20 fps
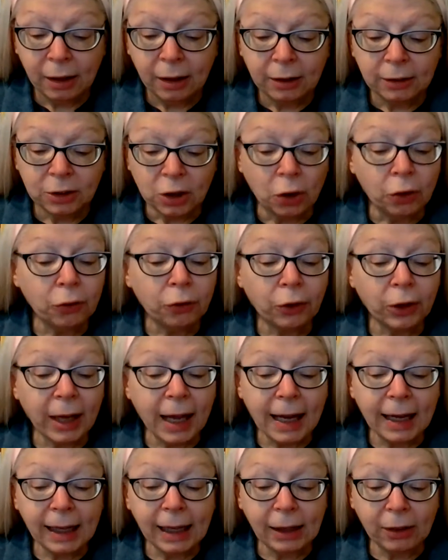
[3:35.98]
Don't
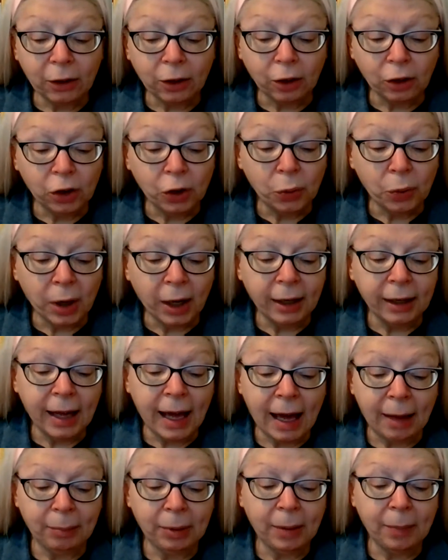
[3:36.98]
forget either, you
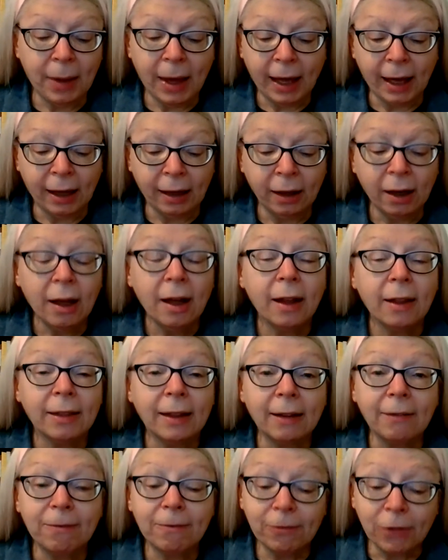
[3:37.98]
unhappy man,
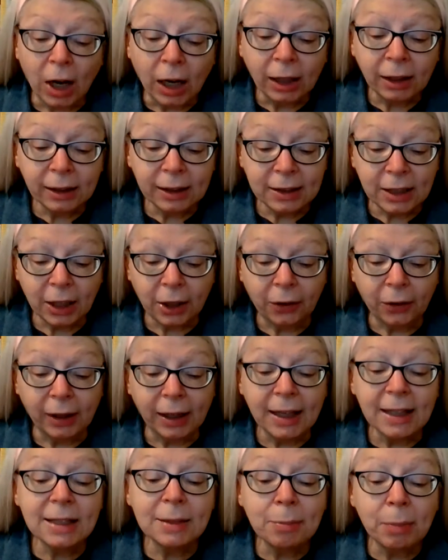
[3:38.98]
that voluntary
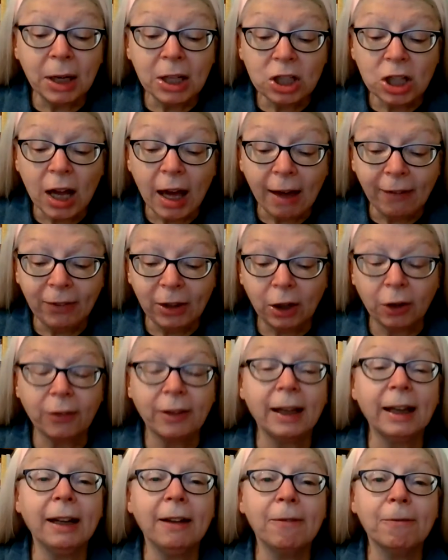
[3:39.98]
is much heavier
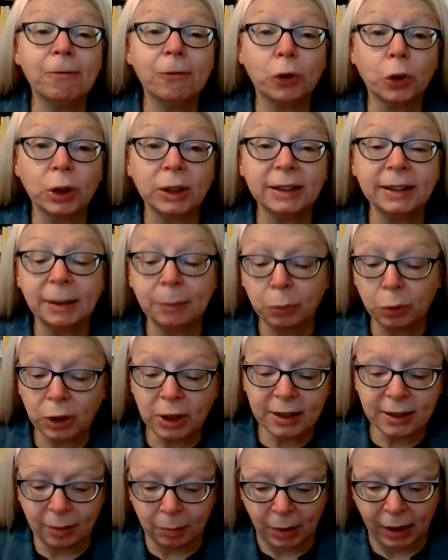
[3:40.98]
than enforced
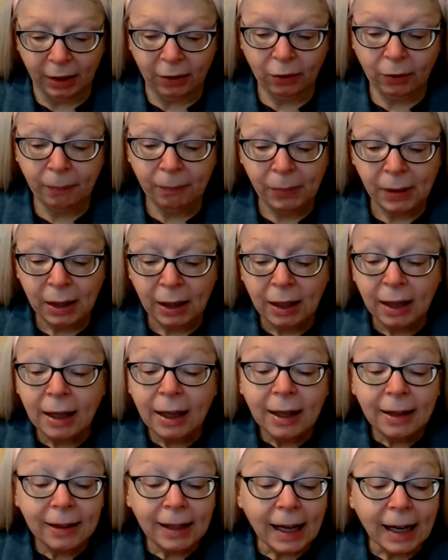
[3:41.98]
imprisonment.
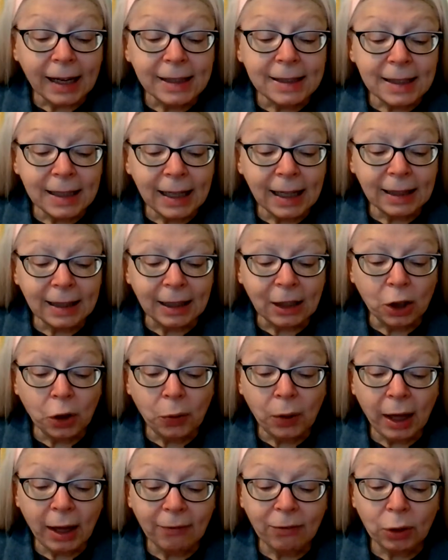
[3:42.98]
The idea that you
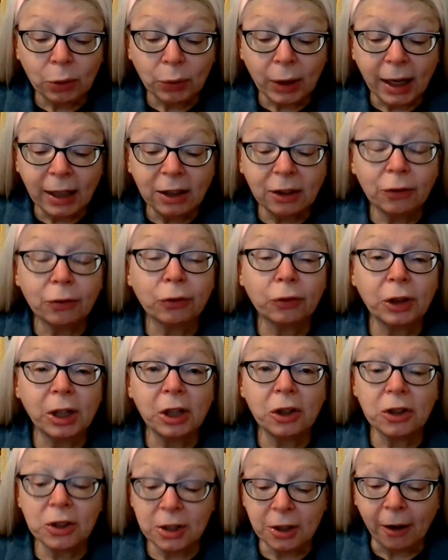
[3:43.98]
have the right to free
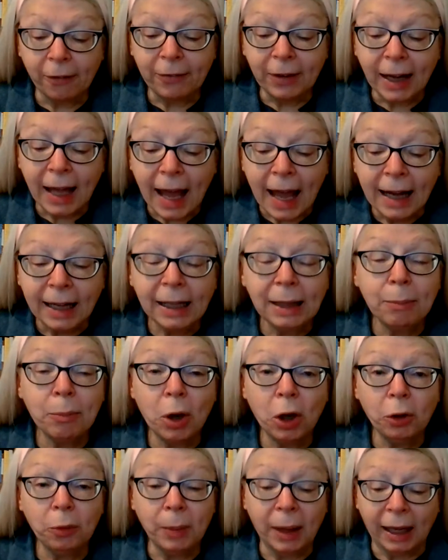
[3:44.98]
yourself at any
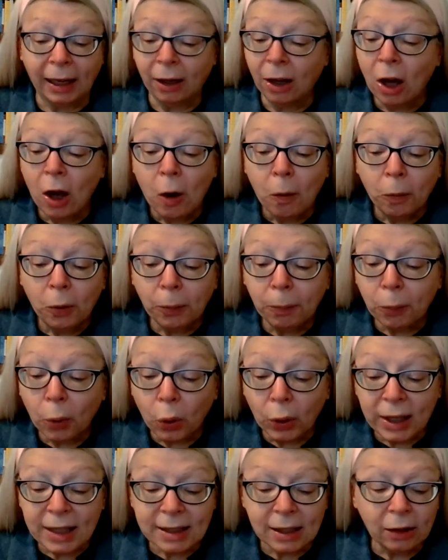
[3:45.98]
moment will
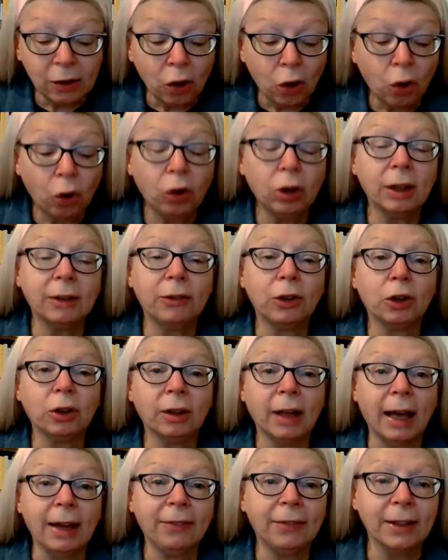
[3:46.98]
poison the whole of your
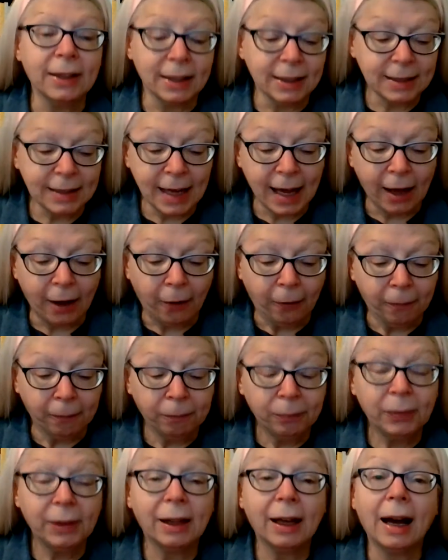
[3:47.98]
life in the cell.
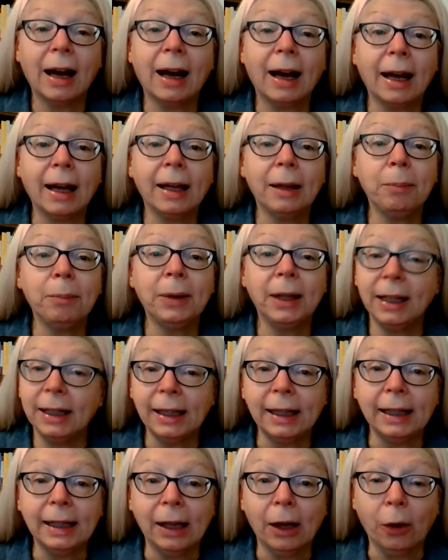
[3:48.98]
I pity
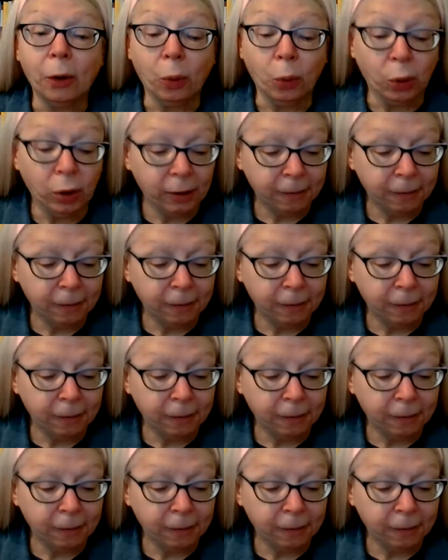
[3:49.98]
you."